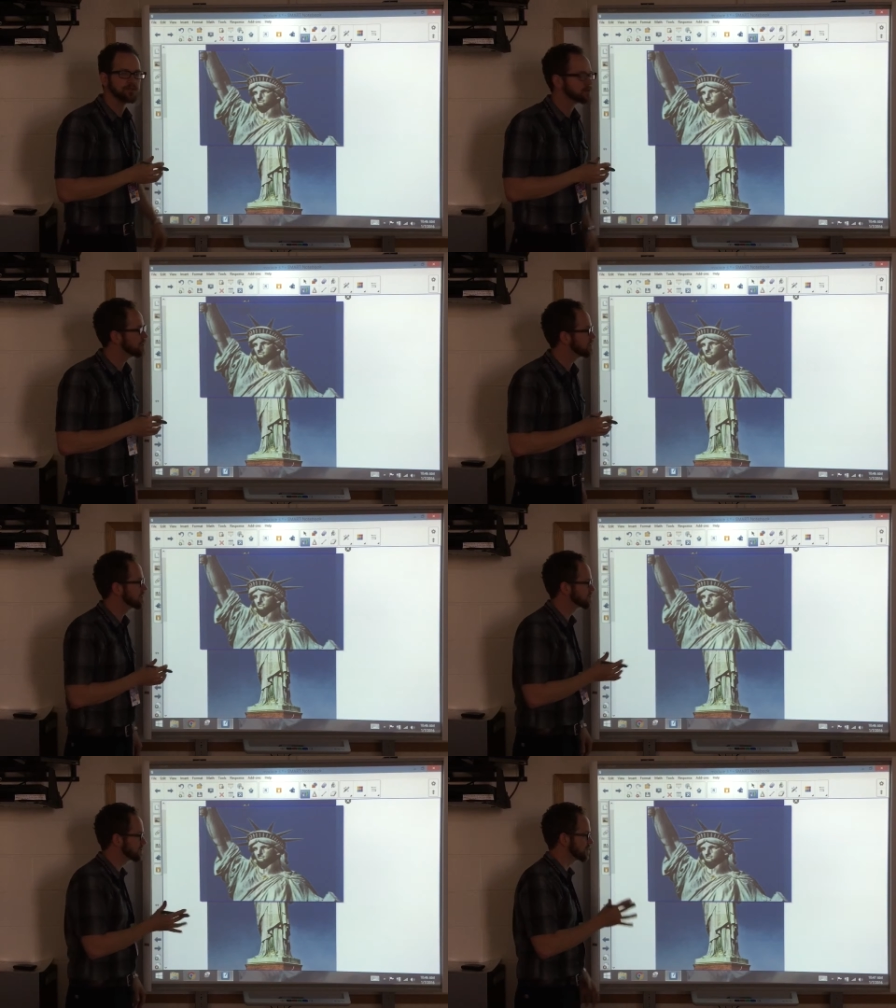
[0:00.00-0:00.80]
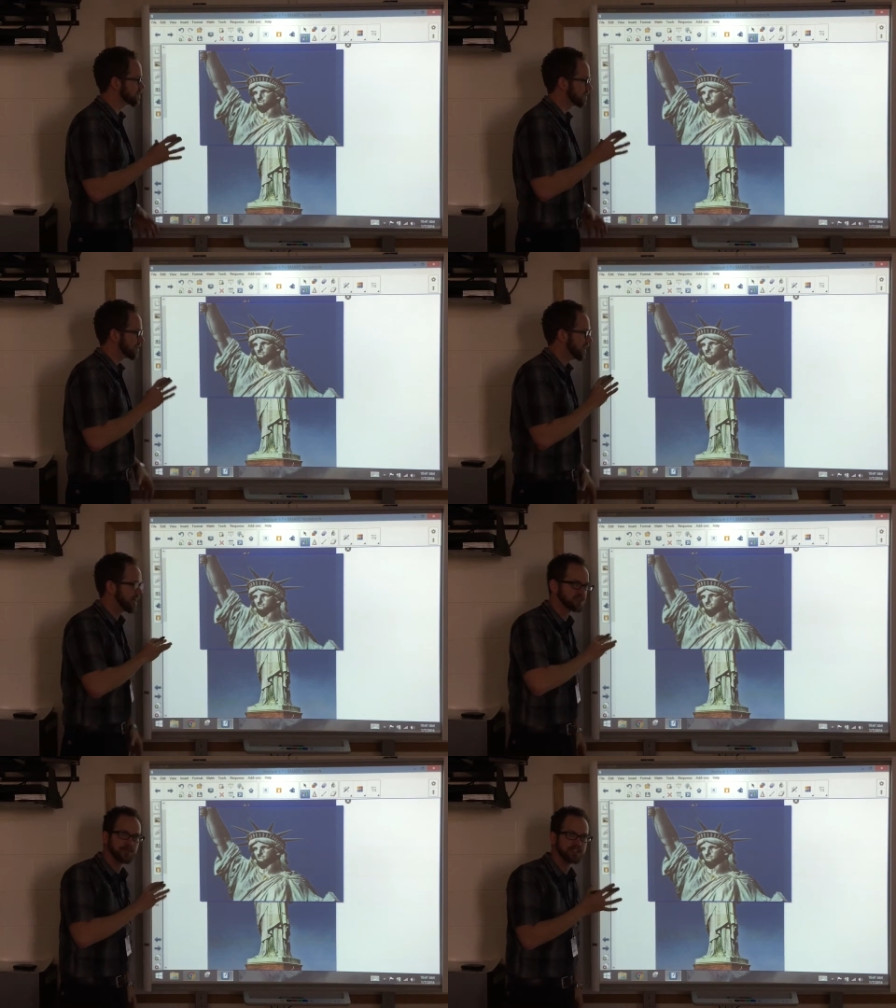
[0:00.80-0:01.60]
to a certain
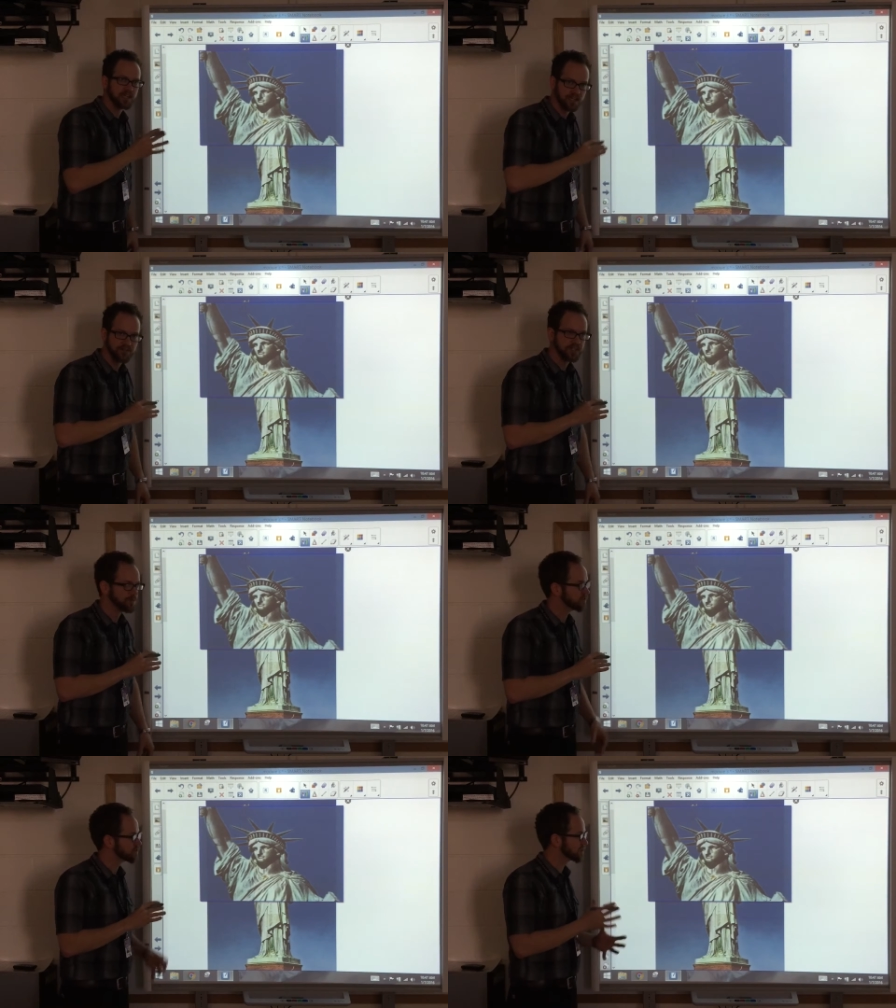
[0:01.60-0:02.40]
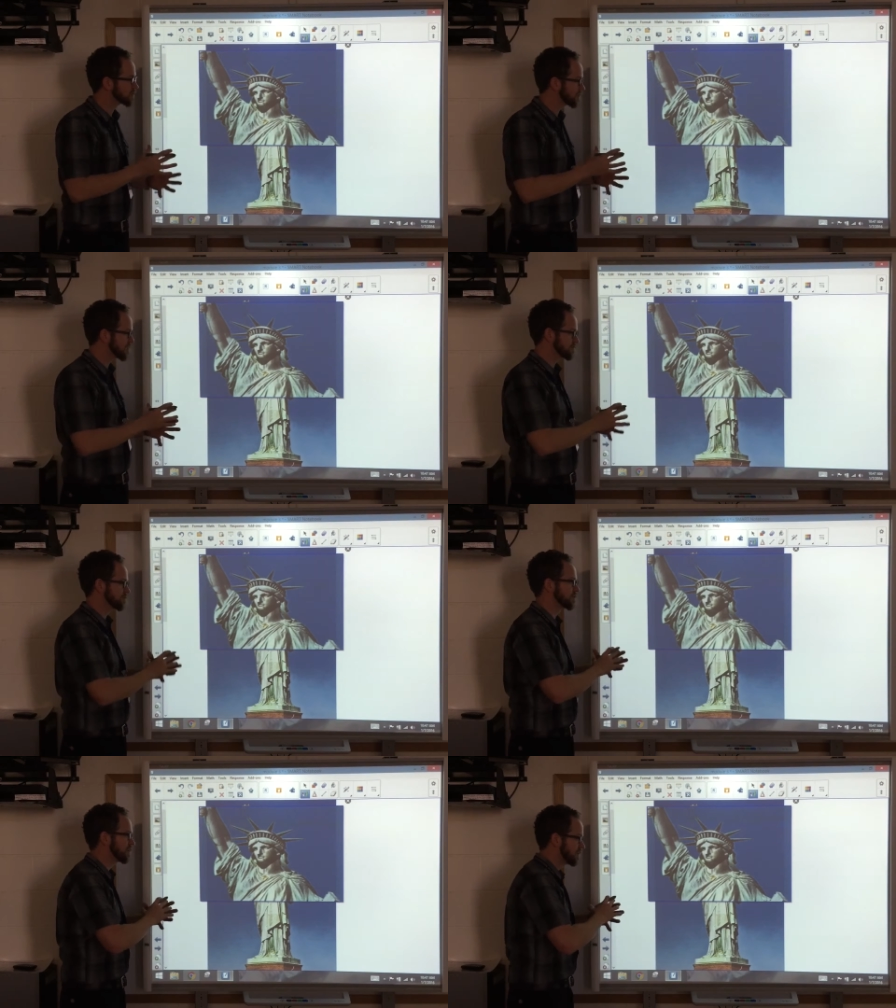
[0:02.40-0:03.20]
aspect of an image. Really great
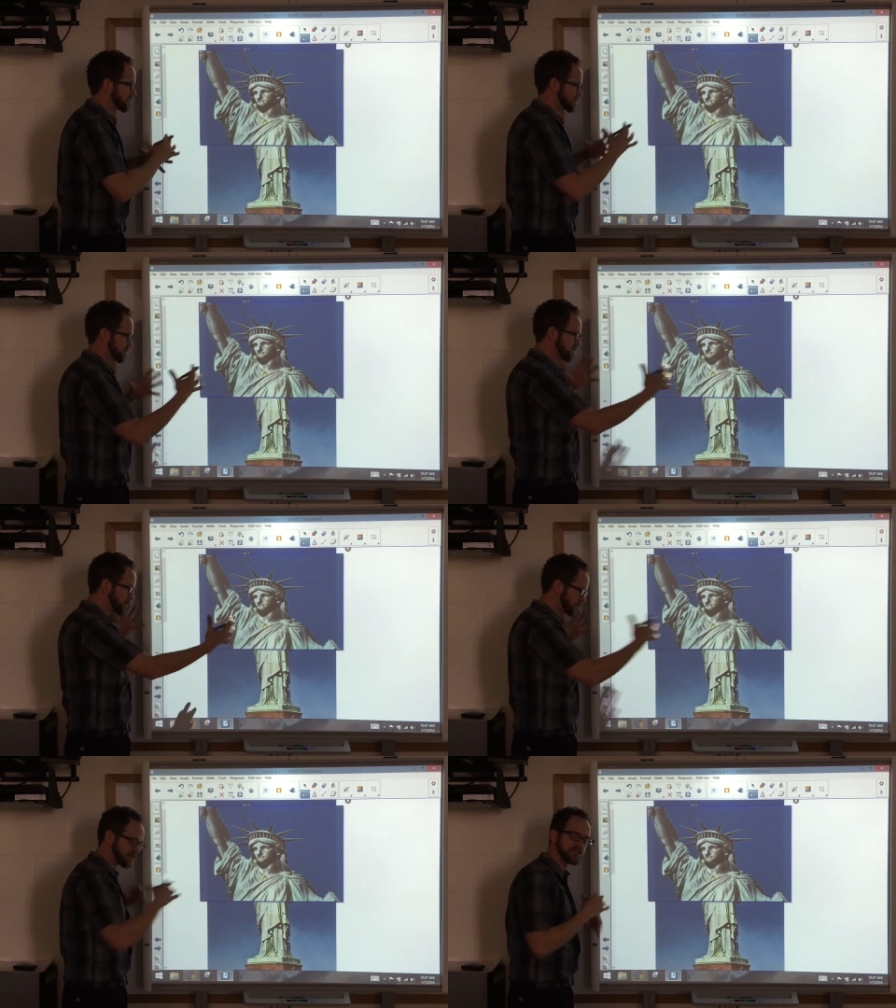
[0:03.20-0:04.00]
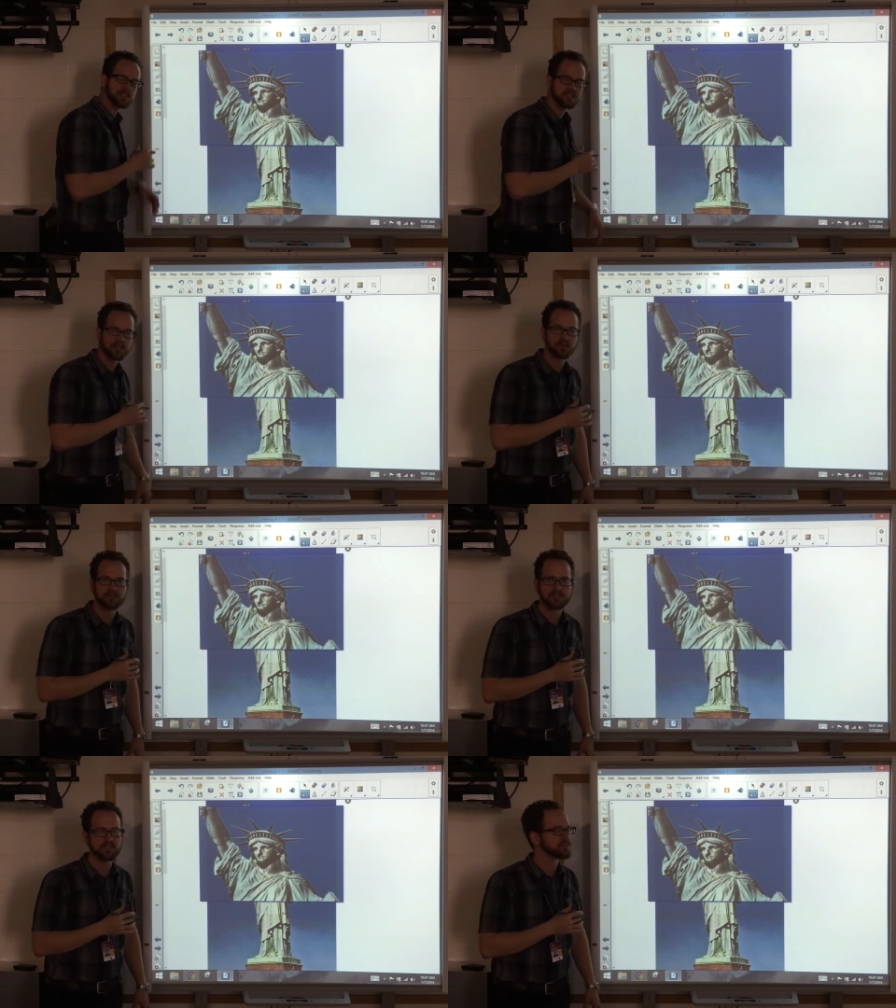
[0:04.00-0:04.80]
for these huge
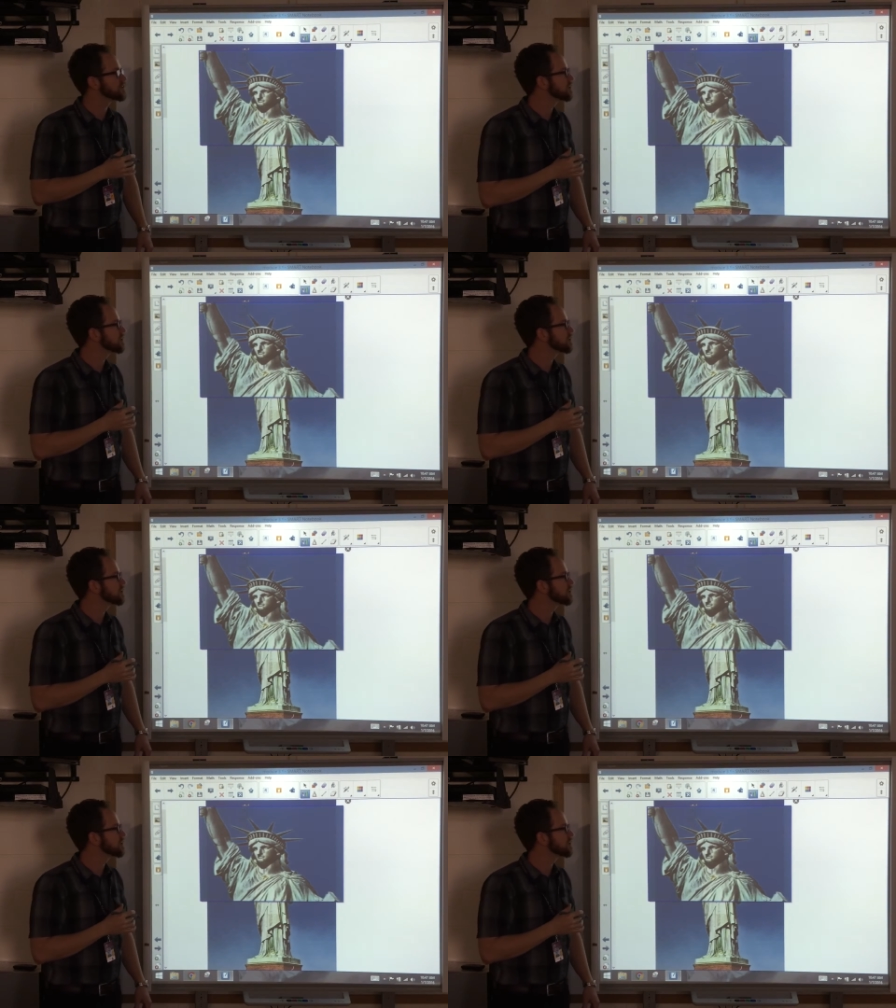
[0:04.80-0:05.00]
detailed pieces of